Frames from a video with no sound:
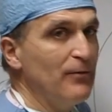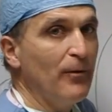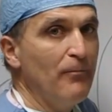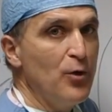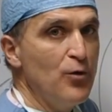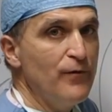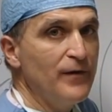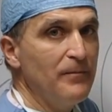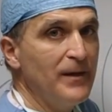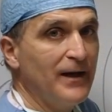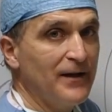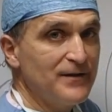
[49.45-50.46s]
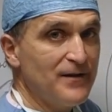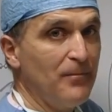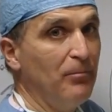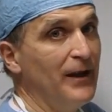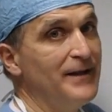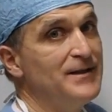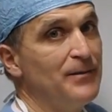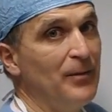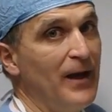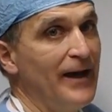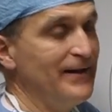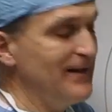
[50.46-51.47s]
removed. And because of the blood
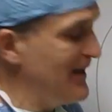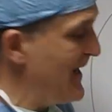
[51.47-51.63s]
supply and the